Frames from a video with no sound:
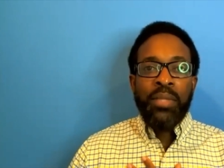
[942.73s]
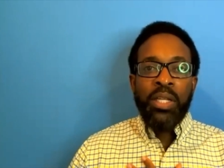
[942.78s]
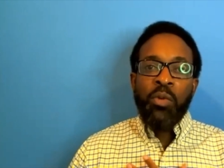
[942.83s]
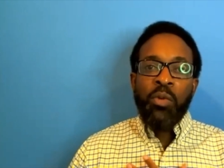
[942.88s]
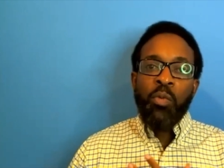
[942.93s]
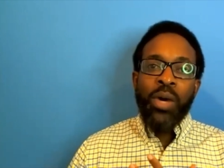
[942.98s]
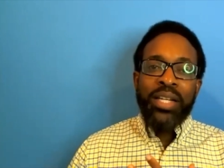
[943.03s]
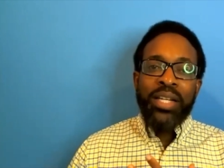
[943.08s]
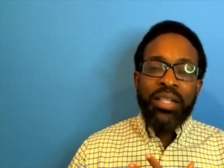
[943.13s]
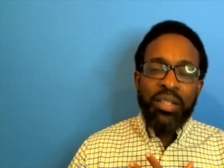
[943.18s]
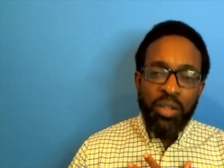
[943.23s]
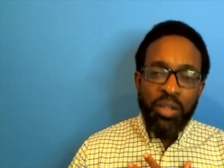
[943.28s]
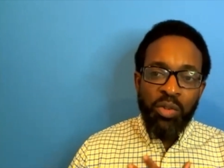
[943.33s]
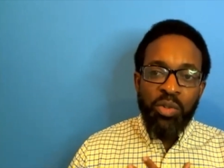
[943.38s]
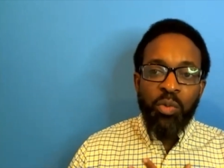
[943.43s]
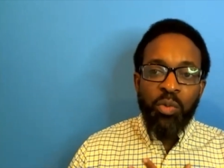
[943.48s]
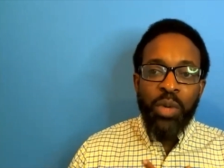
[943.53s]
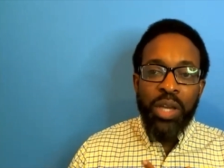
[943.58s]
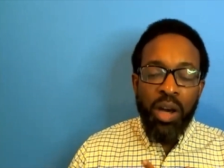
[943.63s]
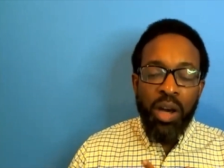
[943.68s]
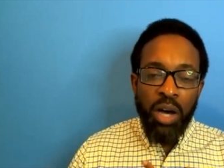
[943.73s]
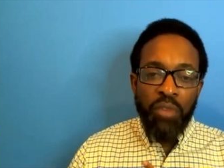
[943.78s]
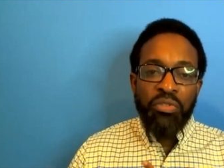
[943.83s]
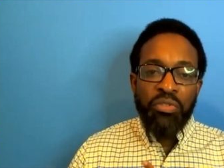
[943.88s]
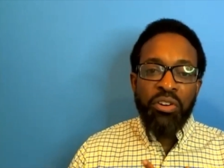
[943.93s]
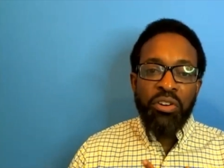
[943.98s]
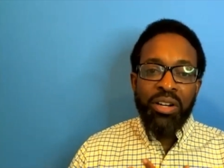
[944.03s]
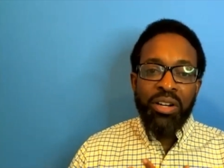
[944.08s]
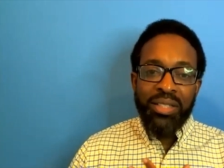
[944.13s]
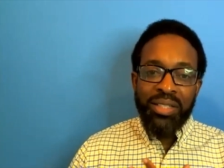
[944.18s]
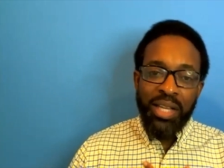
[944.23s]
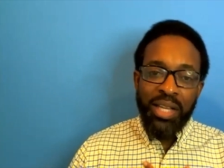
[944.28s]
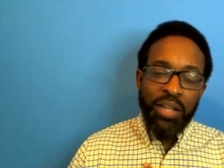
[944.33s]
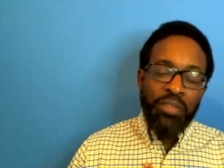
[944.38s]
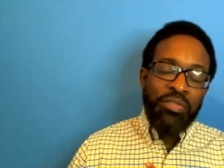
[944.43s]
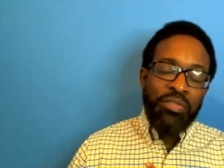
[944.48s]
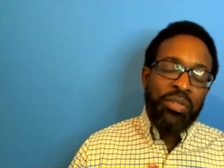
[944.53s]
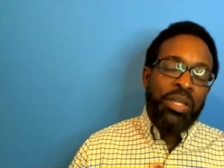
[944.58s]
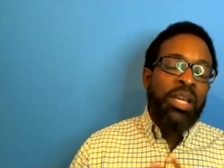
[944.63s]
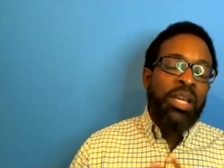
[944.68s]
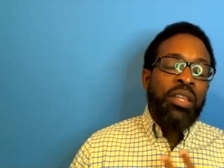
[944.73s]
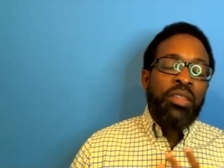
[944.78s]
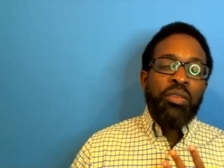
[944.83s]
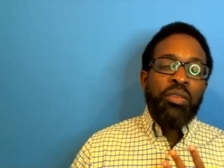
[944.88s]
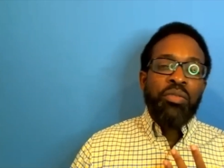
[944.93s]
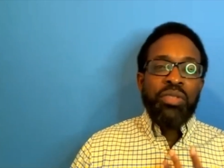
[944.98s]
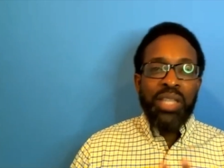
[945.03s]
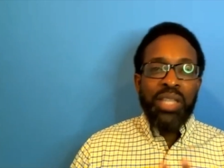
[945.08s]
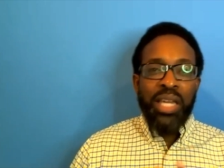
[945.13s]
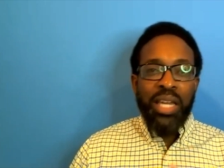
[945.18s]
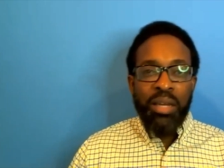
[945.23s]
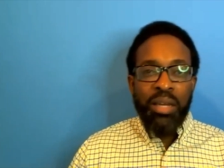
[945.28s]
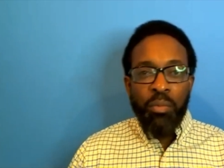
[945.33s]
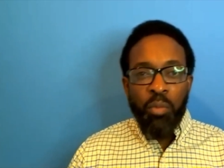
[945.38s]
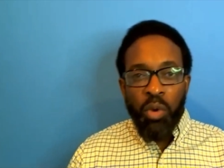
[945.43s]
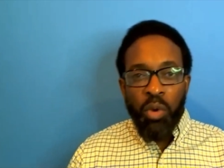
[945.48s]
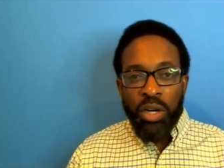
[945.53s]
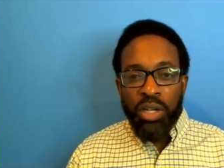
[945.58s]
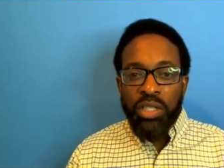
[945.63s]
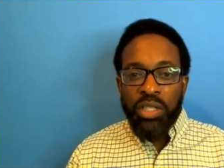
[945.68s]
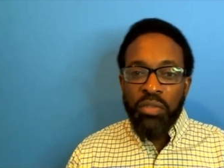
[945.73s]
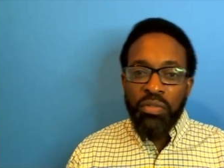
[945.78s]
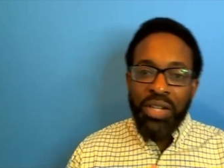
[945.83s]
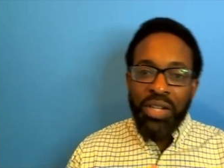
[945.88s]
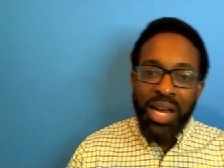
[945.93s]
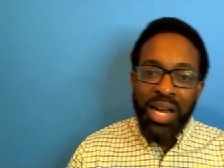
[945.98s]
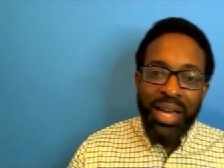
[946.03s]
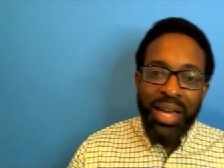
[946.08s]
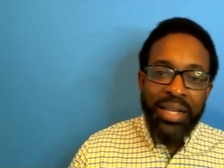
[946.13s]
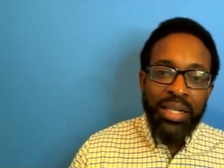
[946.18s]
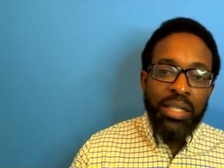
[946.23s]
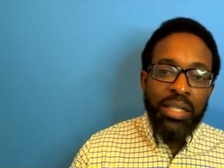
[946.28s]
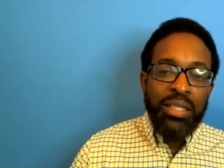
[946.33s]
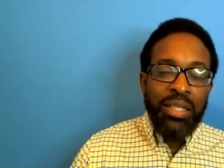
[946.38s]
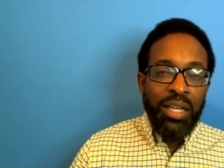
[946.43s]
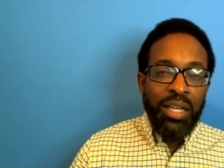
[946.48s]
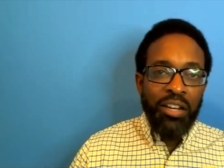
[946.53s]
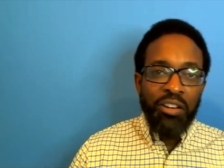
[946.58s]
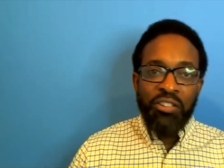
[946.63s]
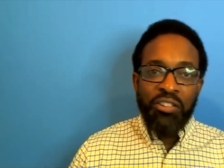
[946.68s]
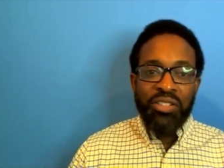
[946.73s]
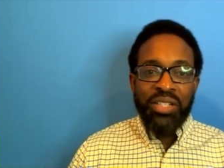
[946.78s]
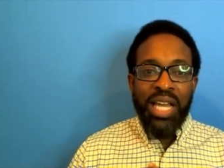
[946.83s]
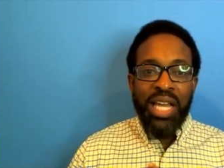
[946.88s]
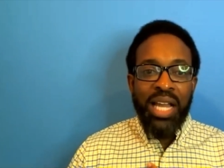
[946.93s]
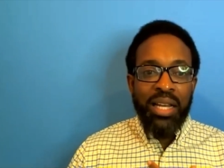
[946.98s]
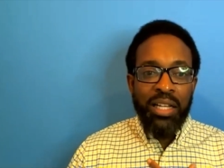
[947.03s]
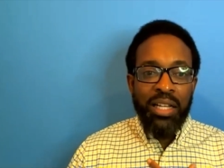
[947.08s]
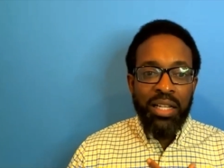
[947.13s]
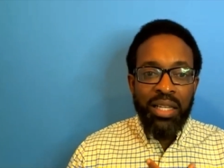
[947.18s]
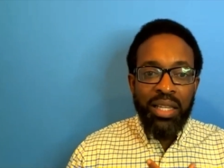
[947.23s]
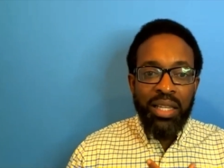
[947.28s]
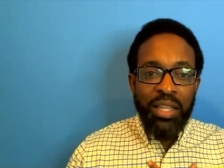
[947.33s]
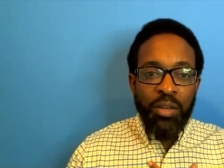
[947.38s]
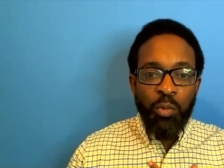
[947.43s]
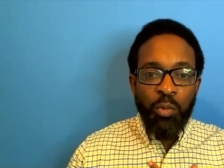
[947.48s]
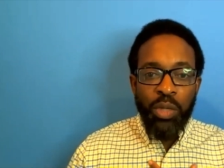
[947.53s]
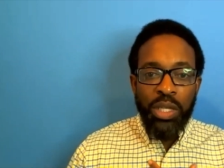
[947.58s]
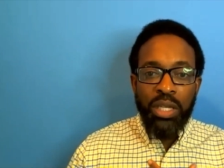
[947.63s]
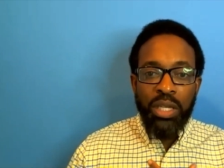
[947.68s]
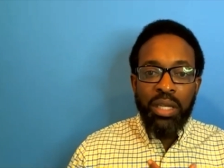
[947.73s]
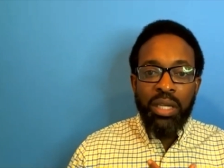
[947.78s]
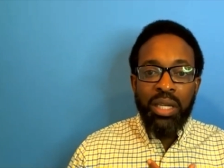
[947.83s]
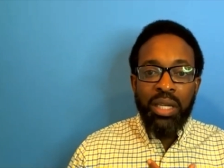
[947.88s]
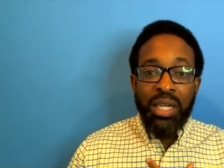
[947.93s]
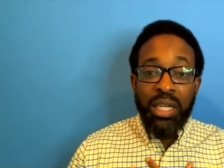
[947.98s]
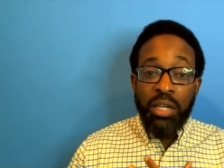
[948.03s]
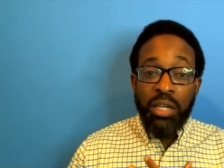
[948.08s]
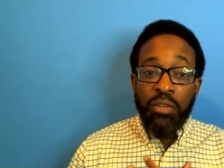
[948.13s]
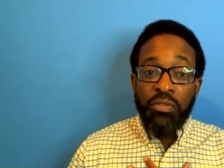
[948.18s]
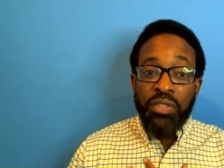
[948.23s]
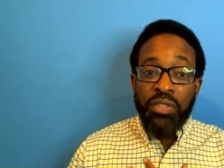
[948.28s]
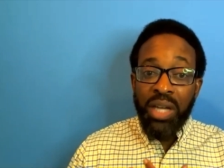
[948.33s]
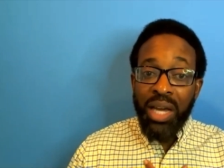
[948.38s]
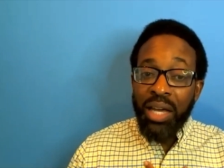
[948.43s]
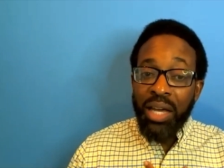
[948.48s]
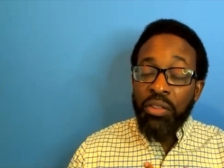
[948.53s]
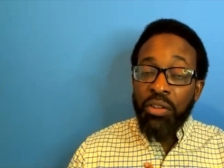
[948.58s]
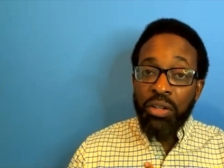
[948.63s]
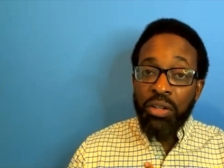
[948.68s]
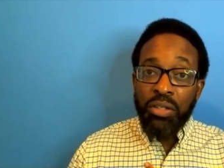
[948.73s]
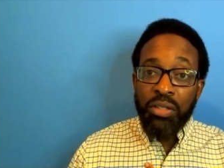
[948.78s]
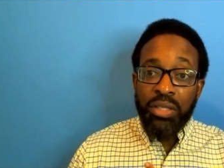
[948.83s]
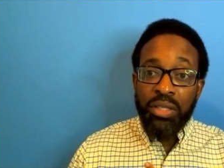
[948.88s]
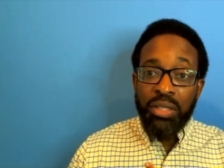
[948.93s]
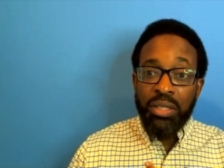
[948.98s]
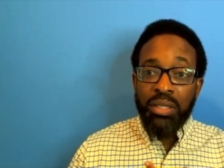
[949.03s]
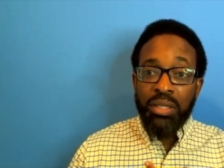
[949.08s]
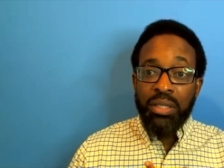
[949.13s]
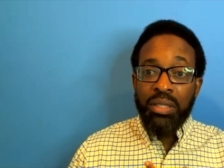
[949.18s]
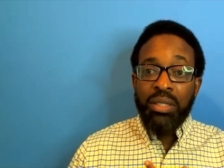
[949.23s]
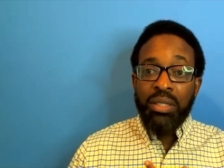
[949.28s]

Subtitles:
Why don't we offer ourselves those same words of kindness and understanding that we give to others?